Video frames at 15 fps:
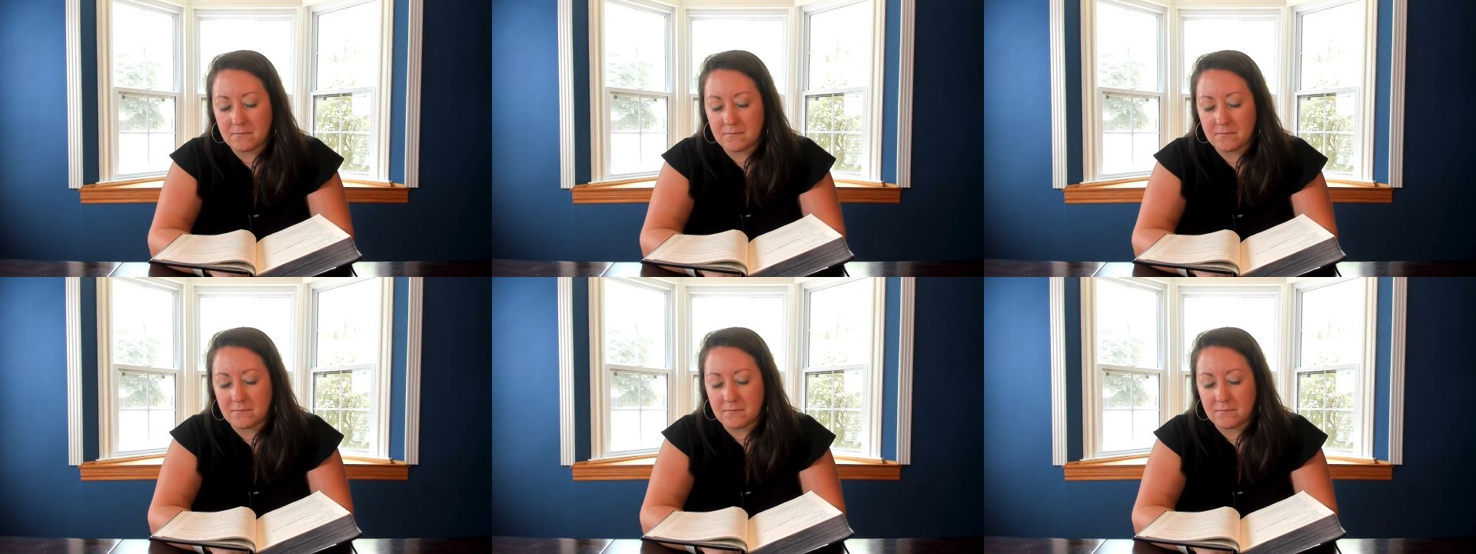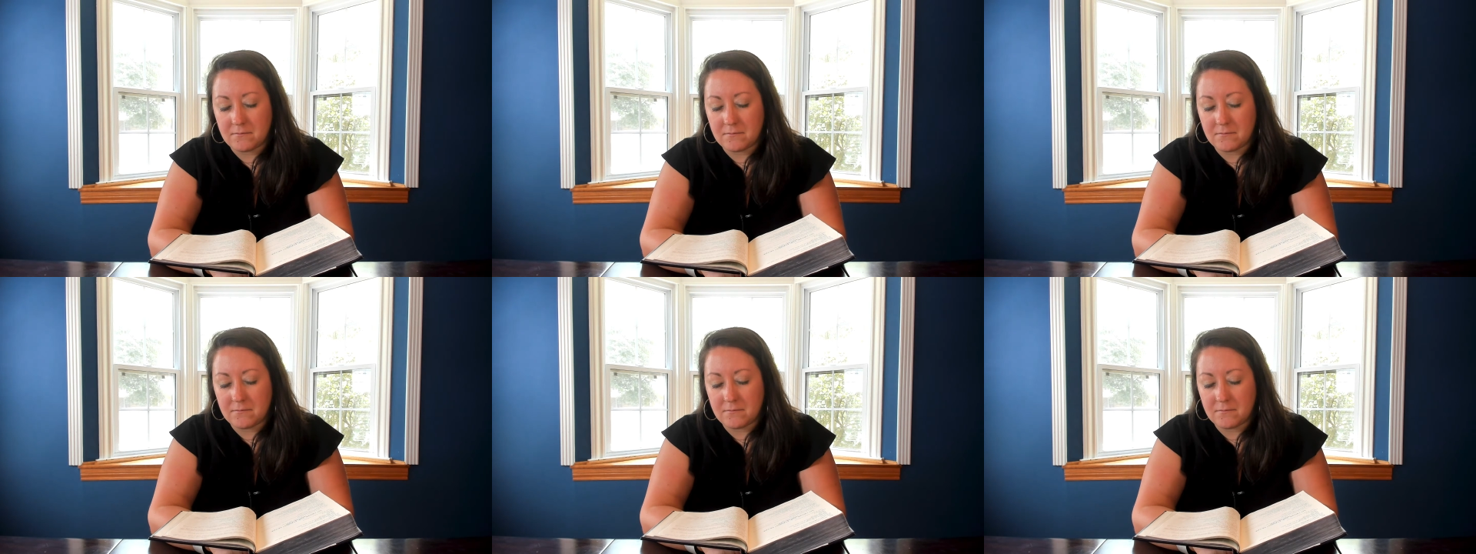
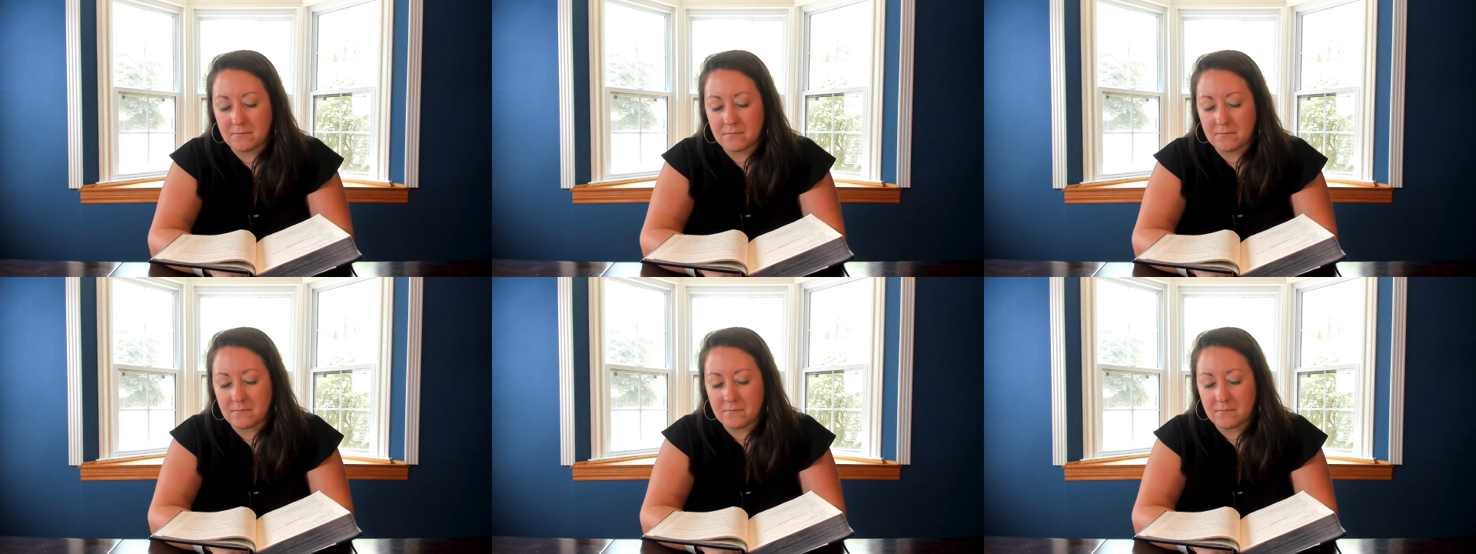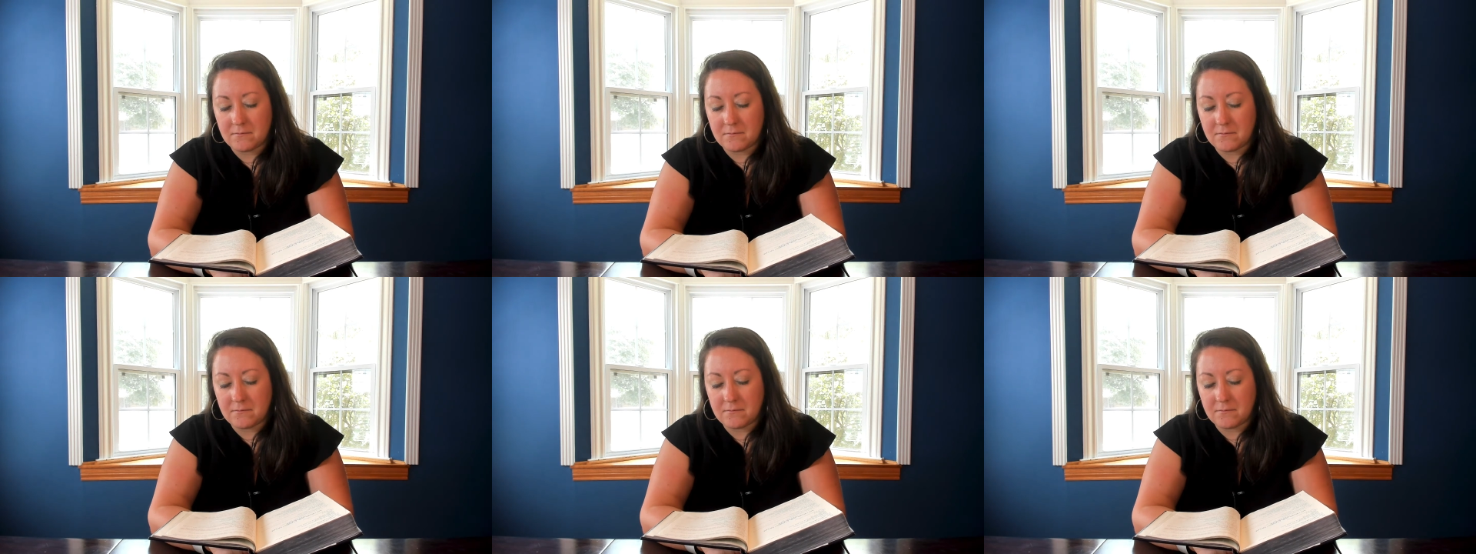
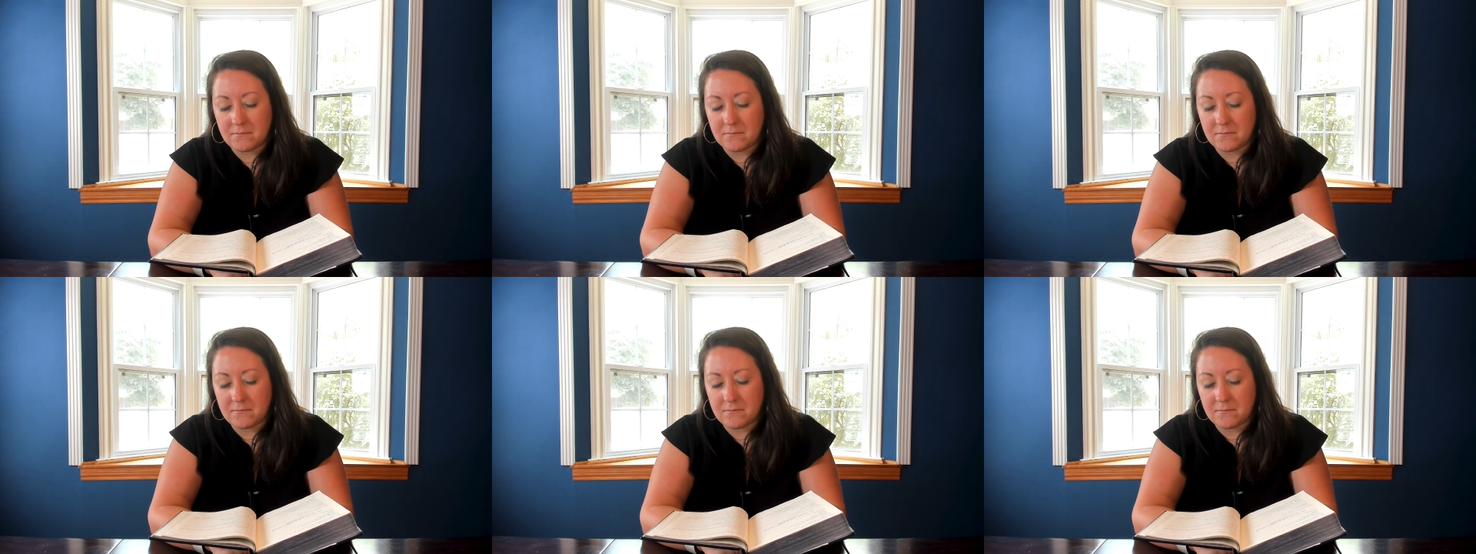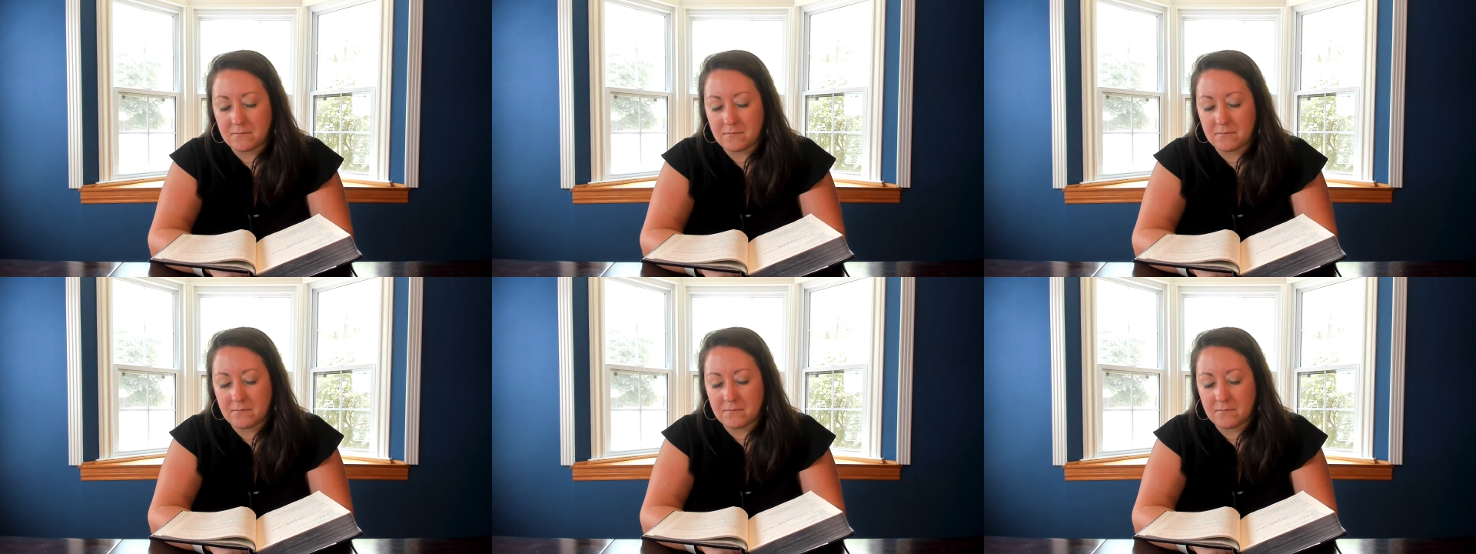
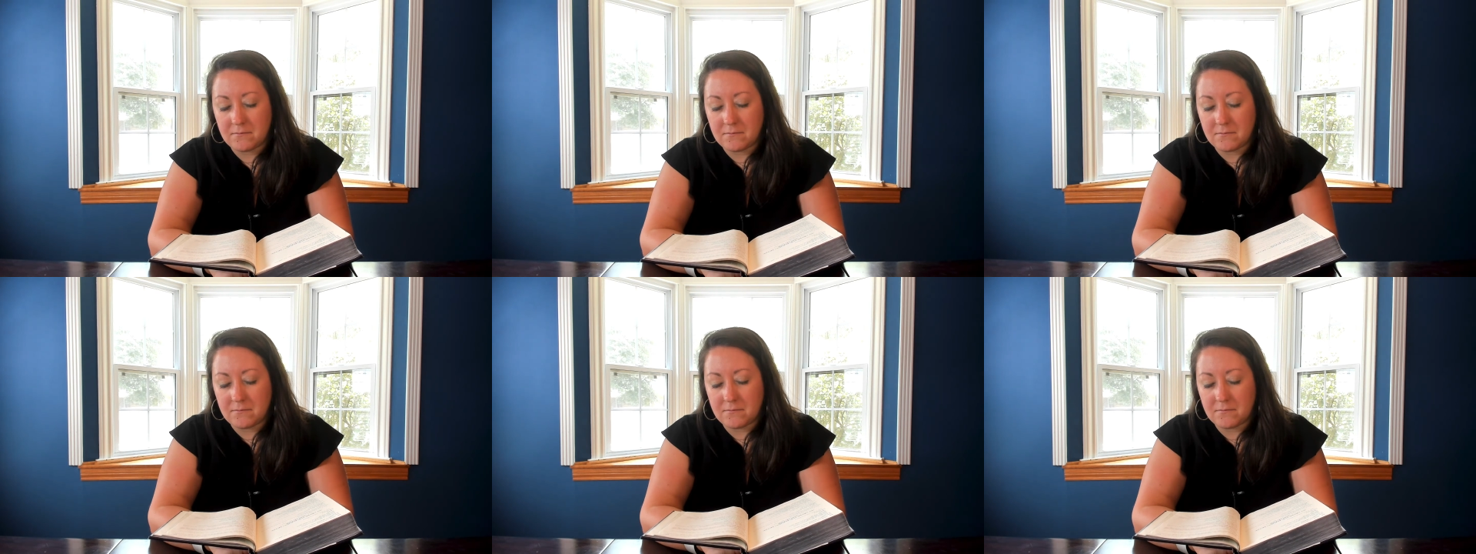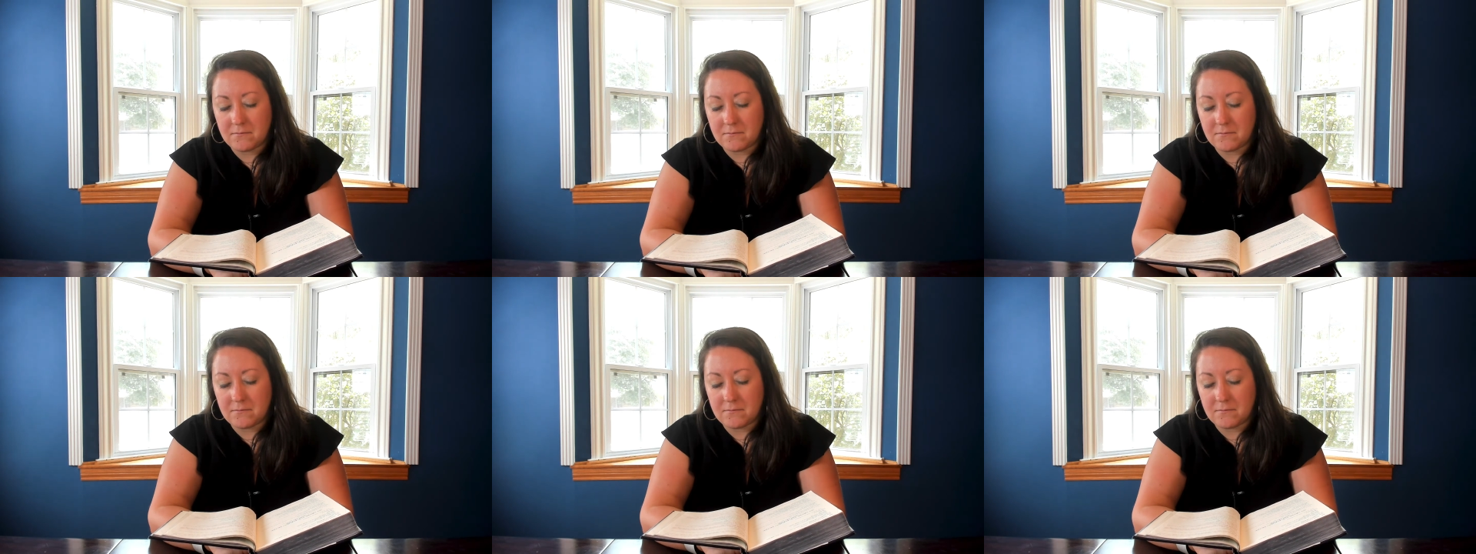
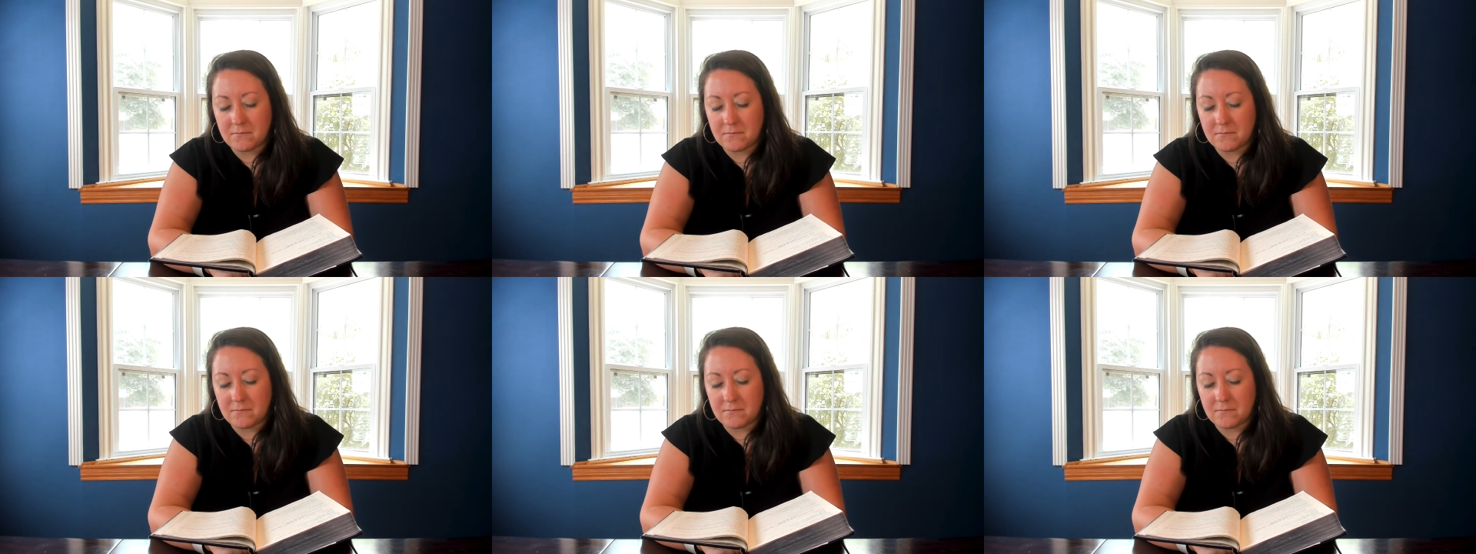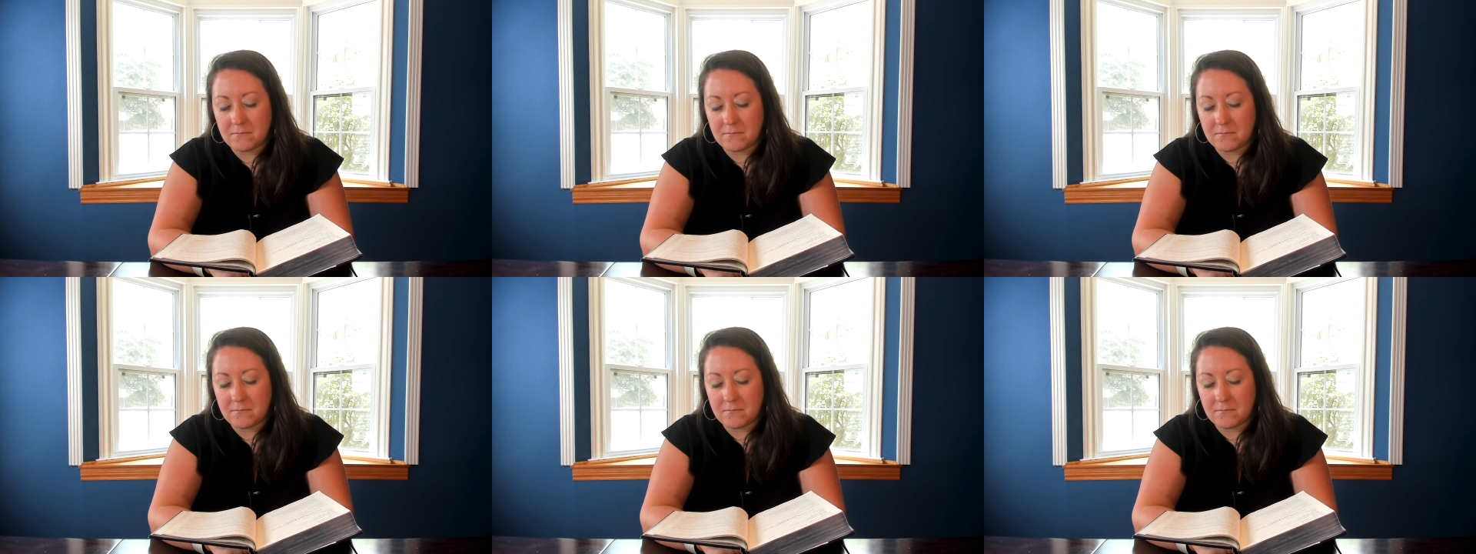
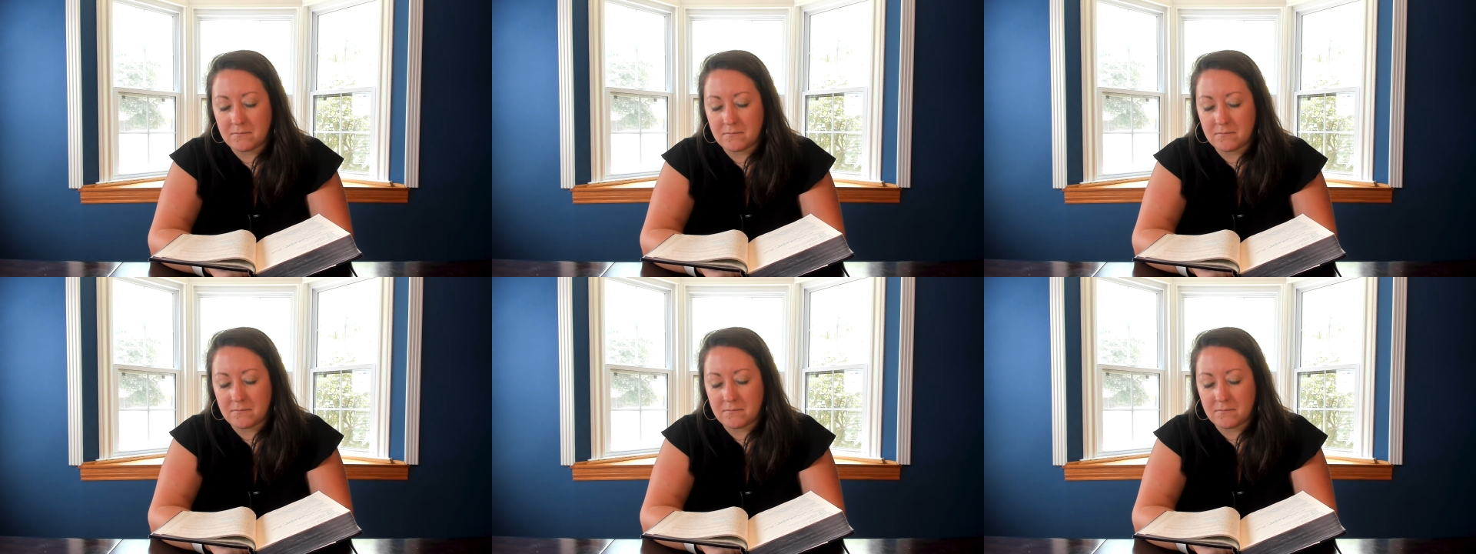[no speech]